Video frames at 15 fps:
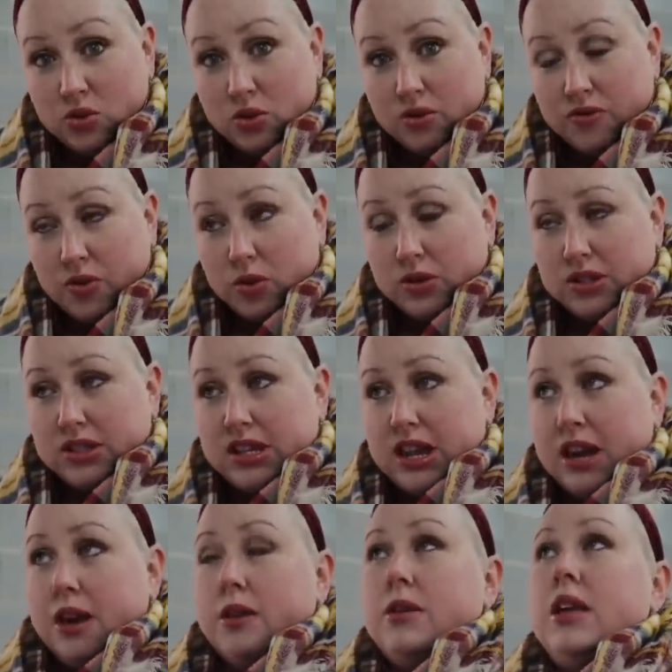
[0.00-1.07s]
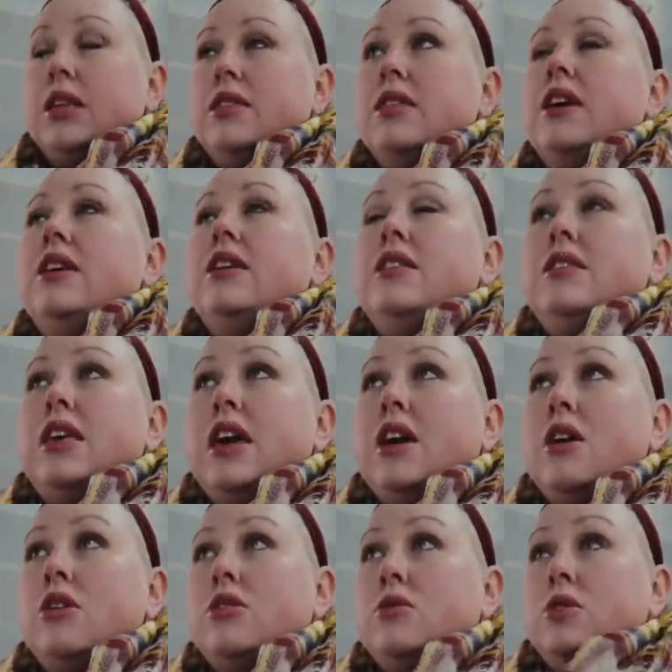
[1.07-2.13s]
door folds down and then in
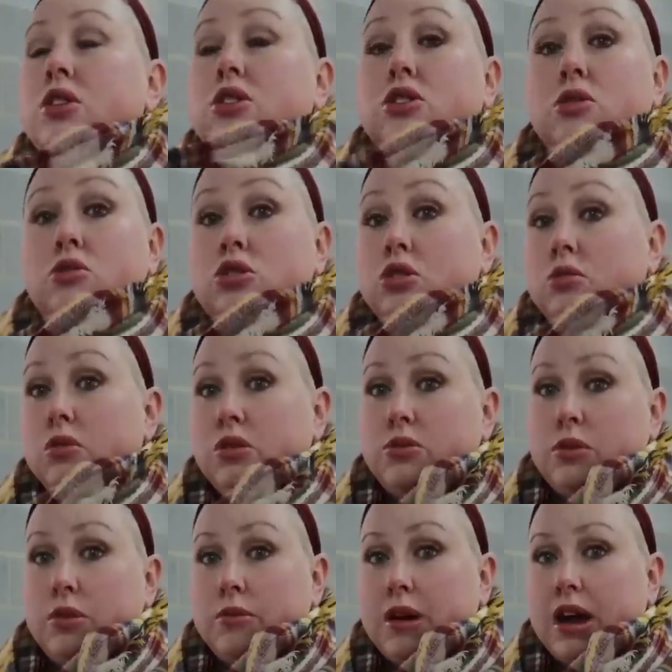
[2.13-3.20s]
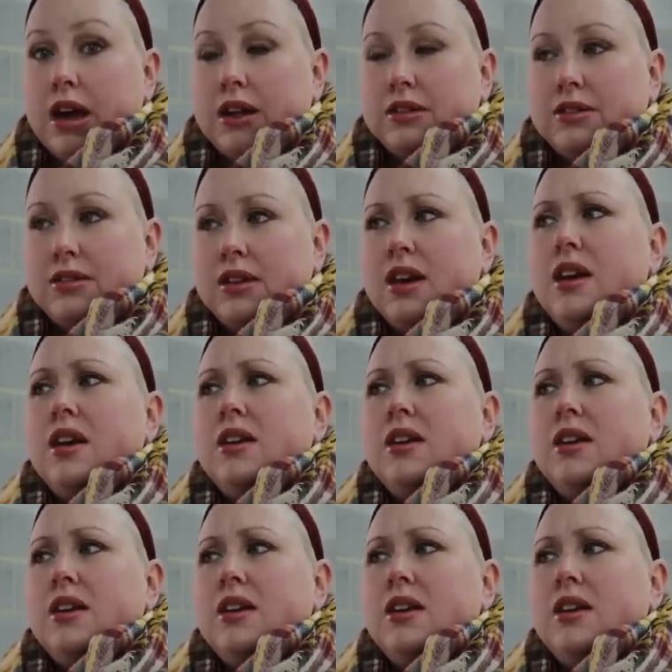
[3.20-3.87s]
there you can do two or three racks.